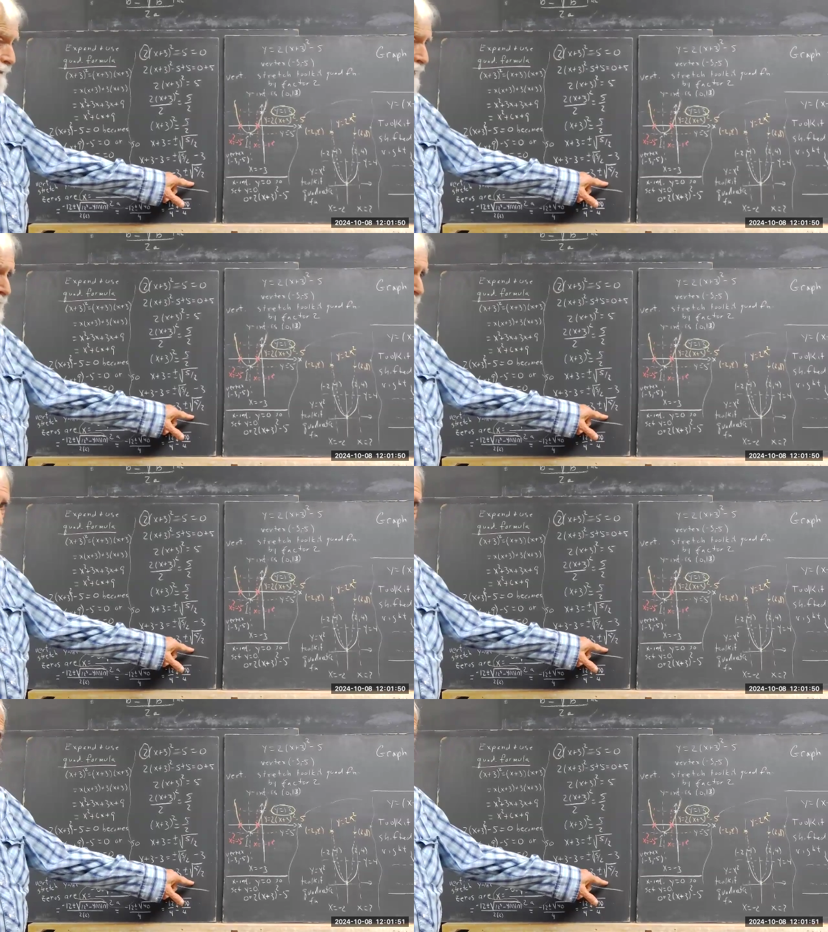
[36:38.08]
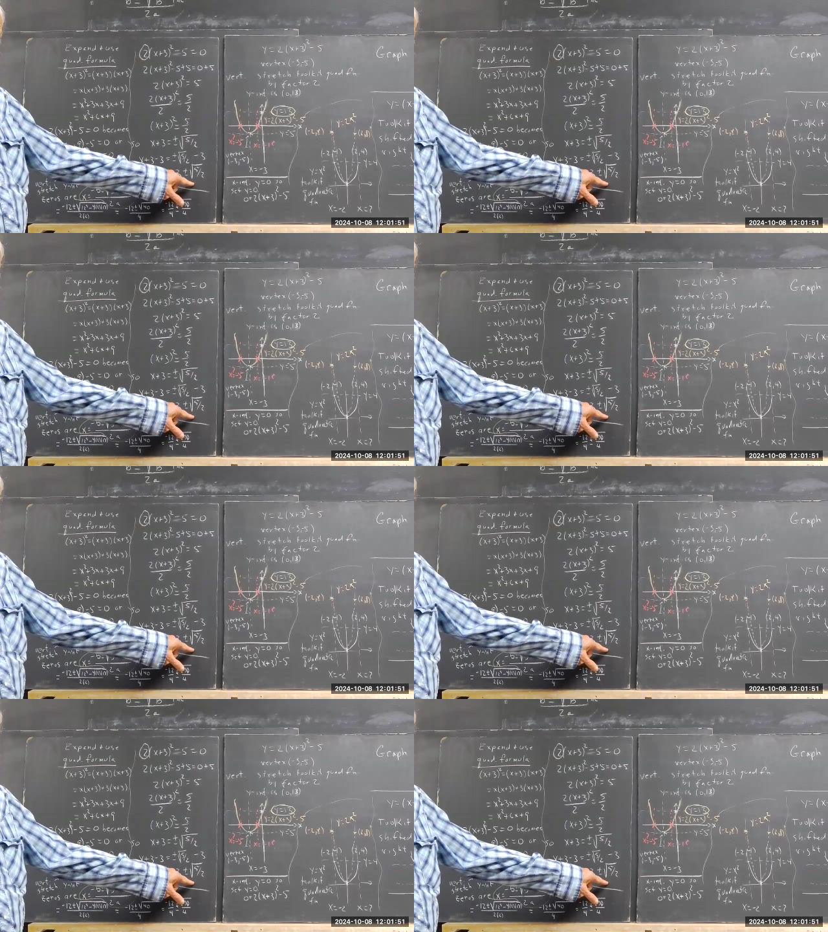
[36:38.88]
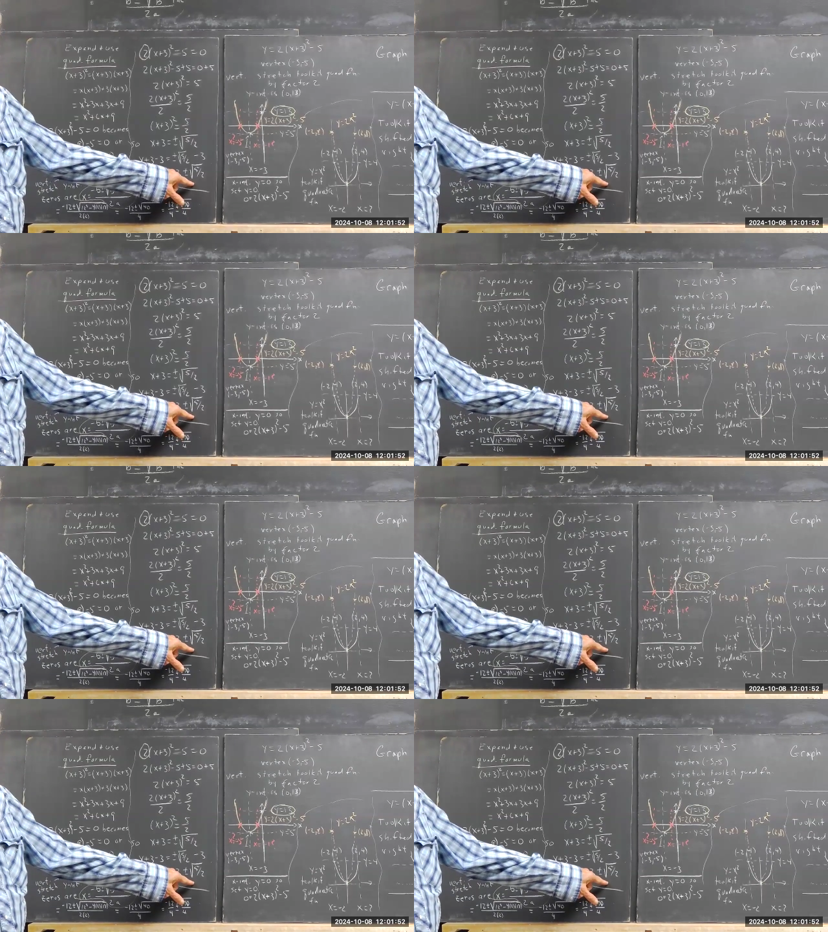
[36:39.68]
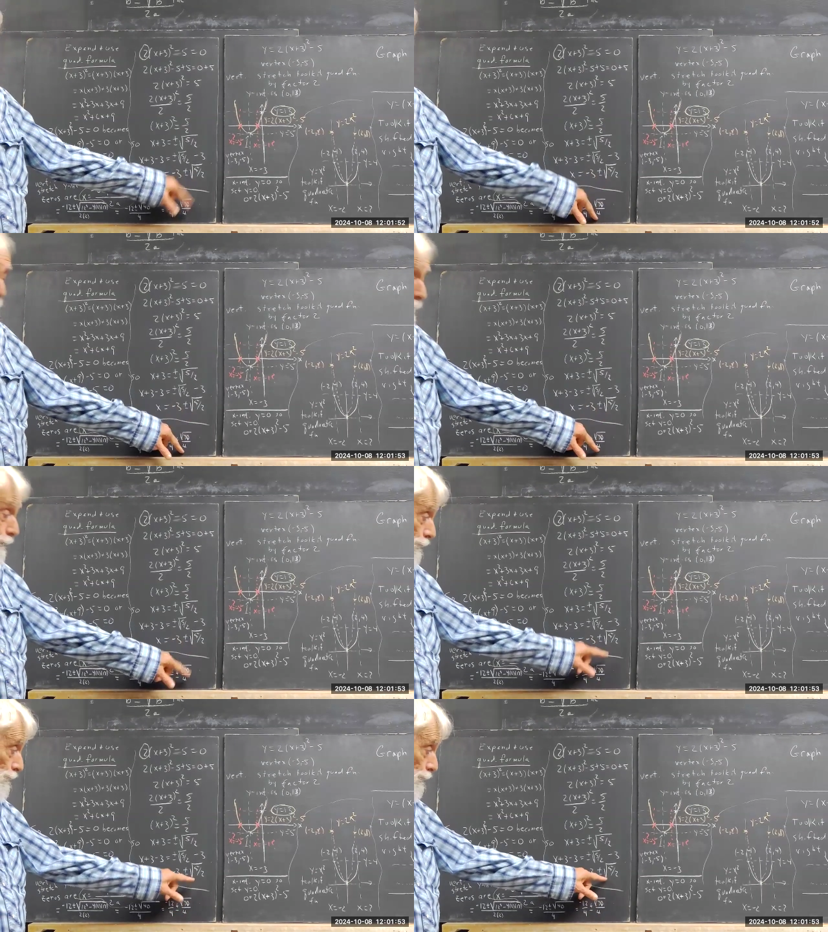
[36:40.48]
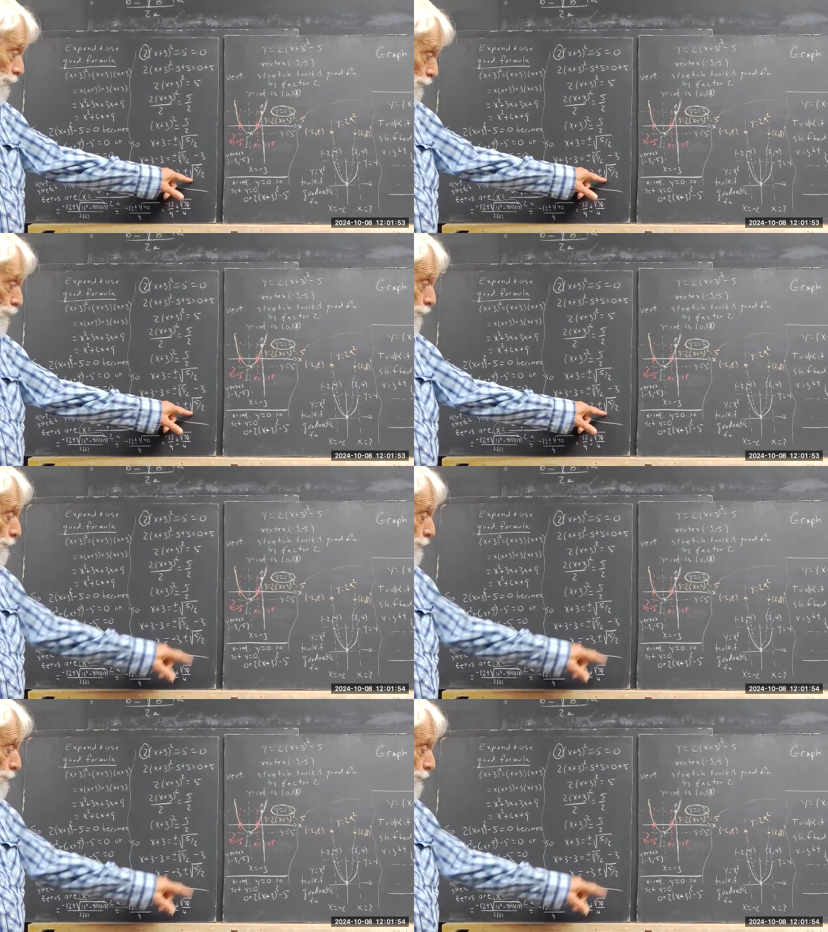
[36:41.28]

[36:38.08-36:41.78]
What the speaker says: Nobody's mouth can be seen.